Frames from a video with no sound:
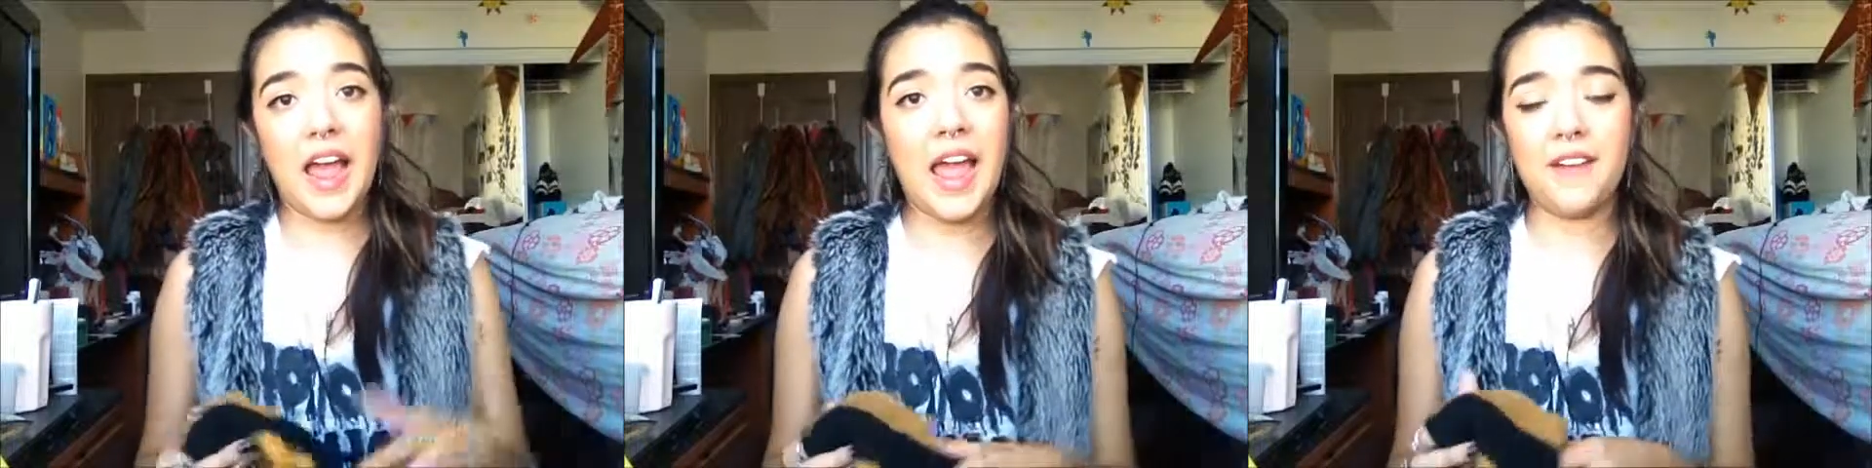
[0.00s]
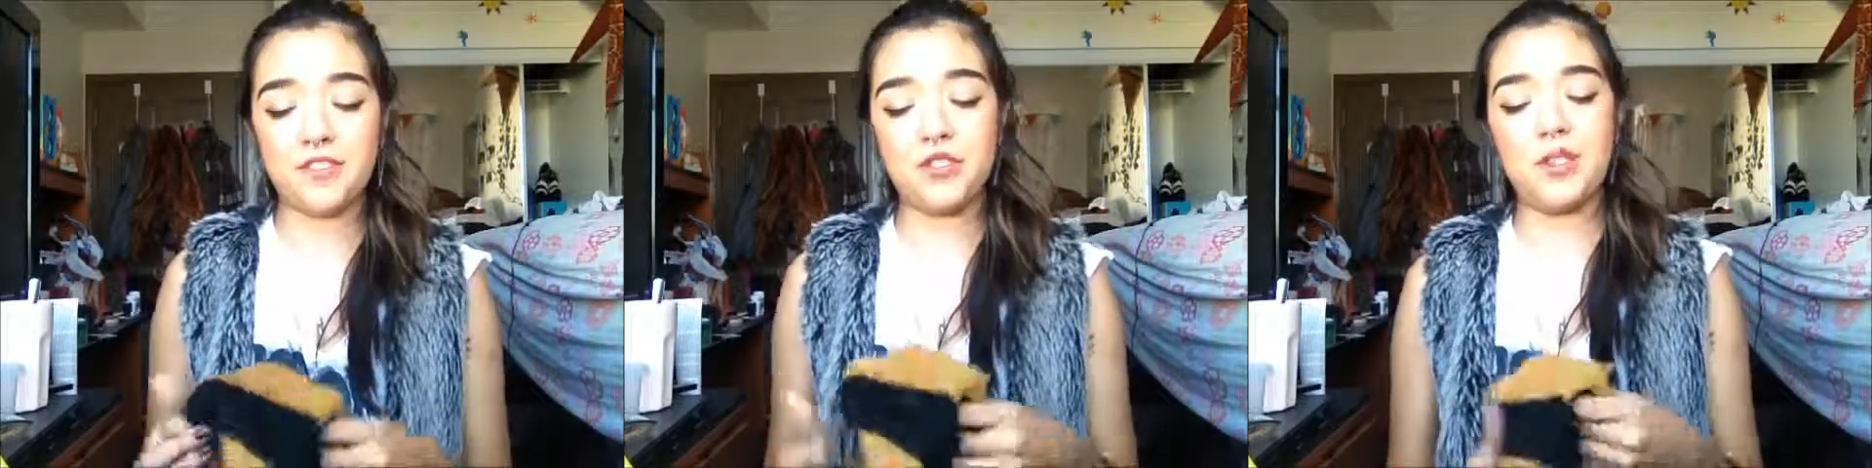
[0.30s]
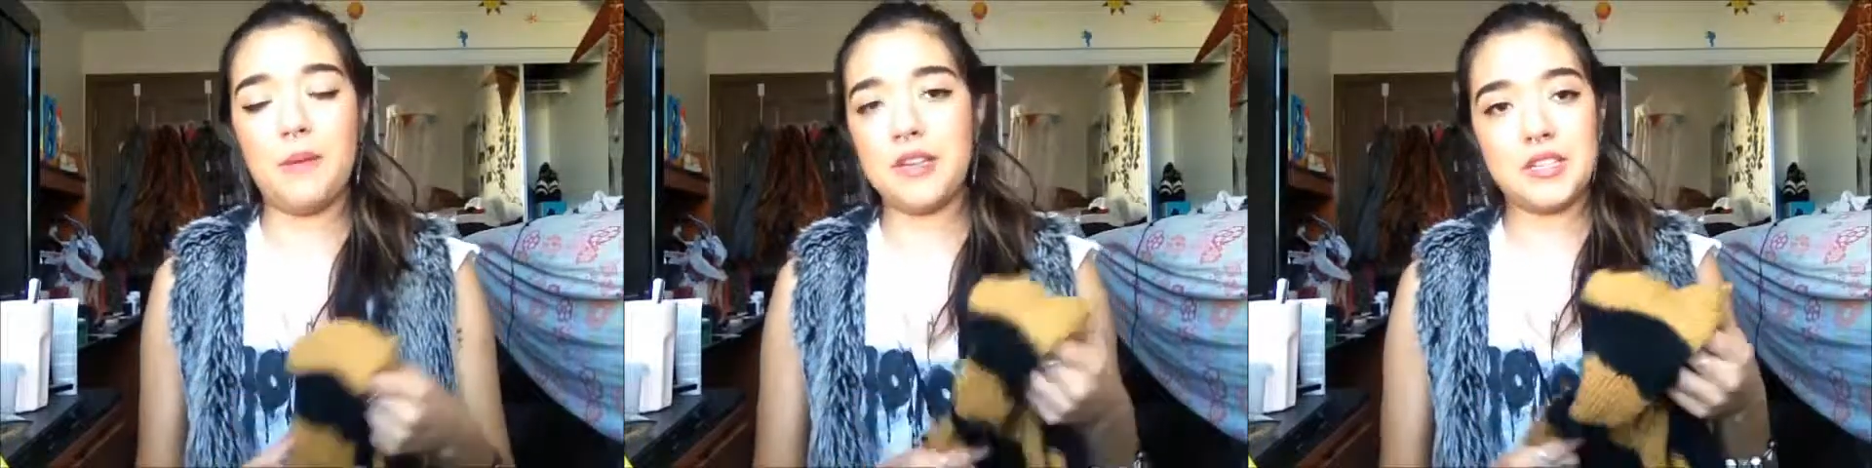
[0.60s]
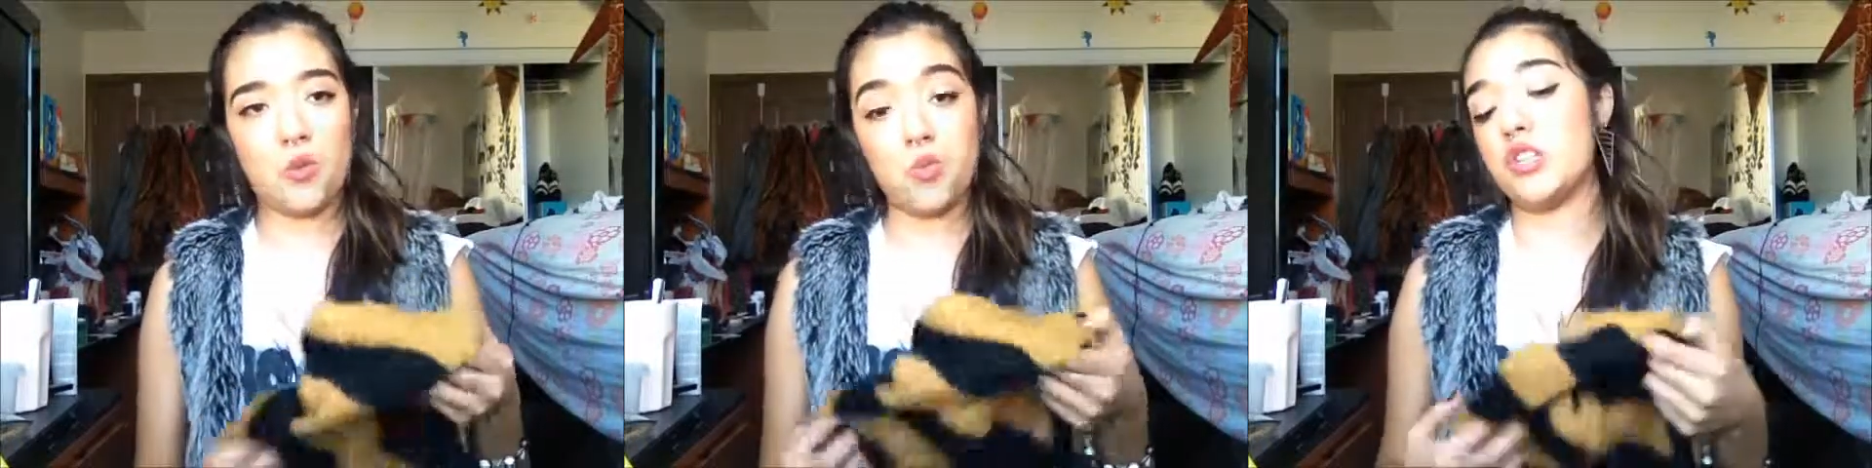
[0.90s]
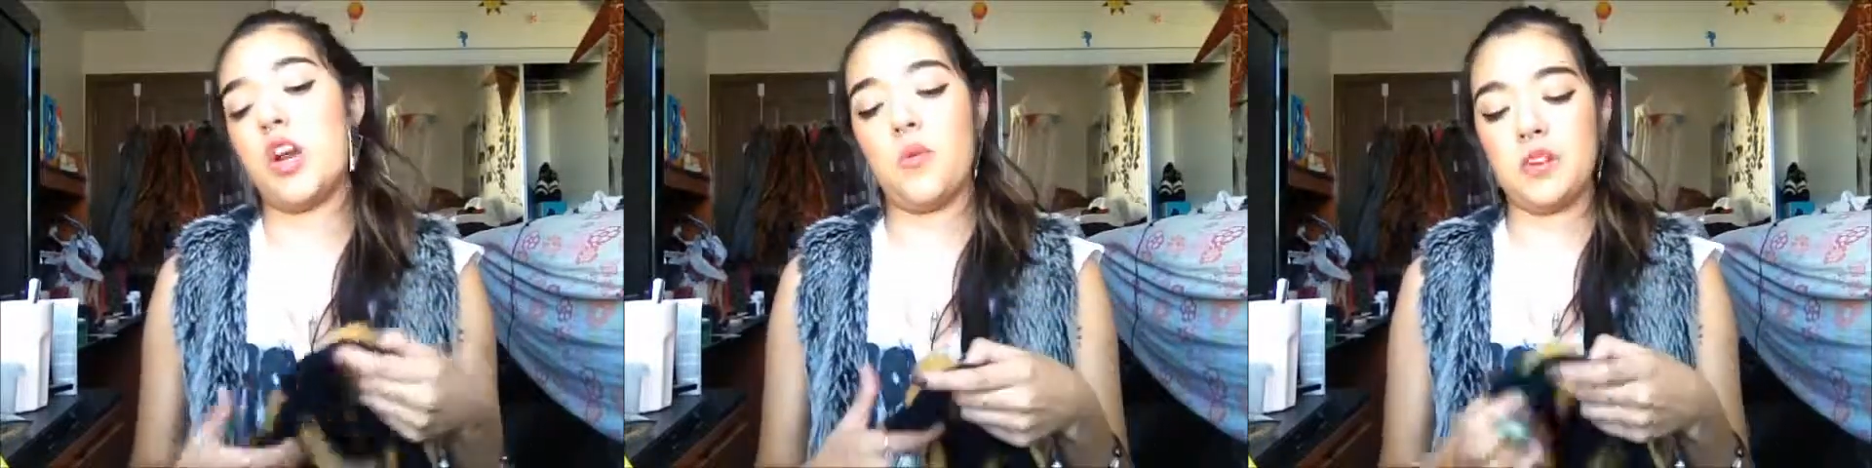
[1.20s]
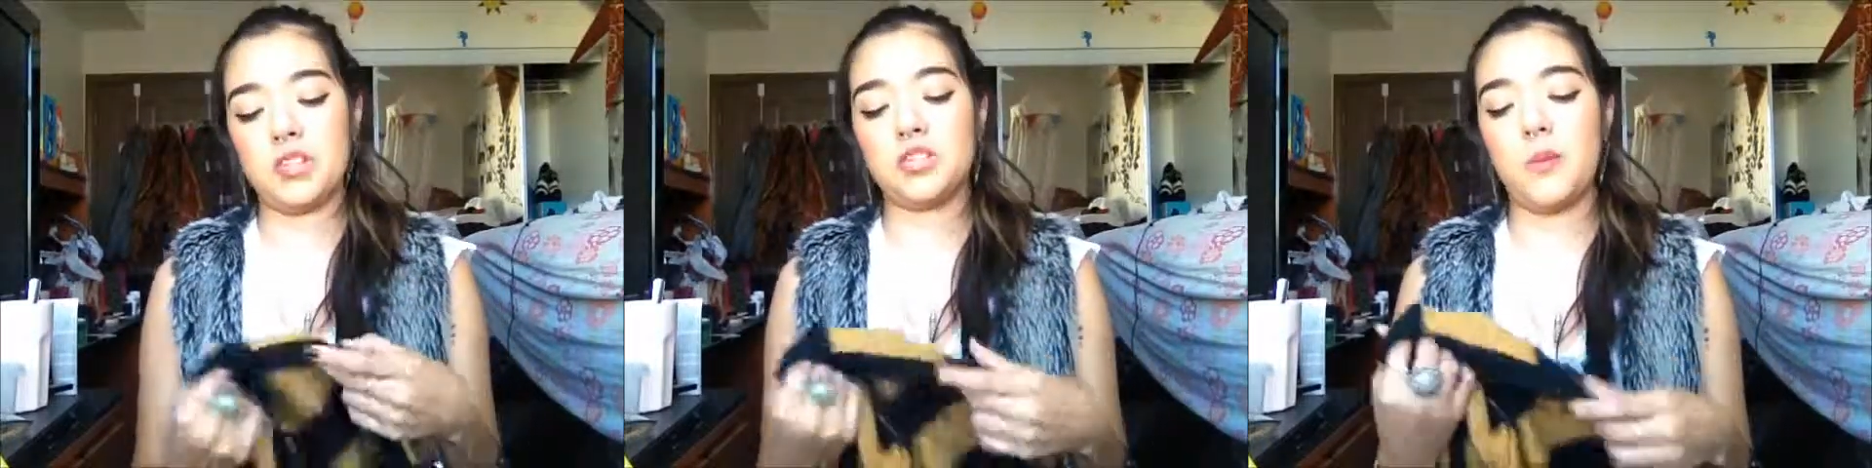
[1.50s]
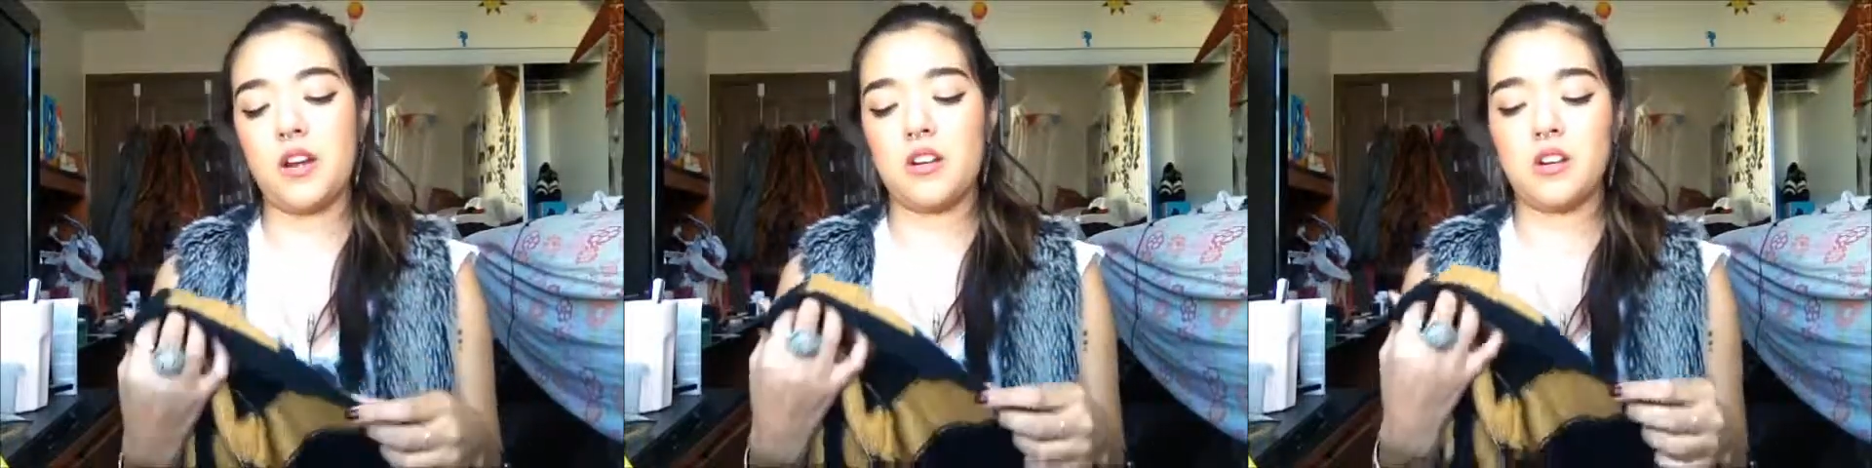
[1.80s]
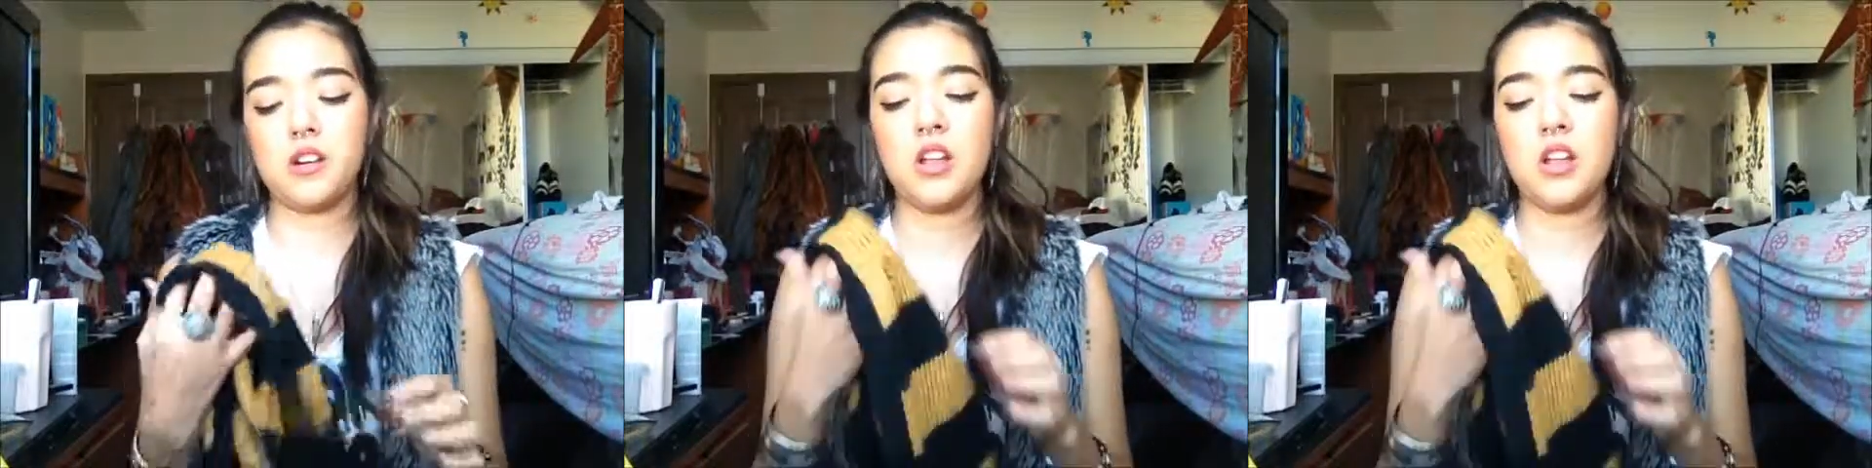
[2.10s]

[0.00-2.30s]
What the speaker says: I have to do that because I was not wearing the sweater.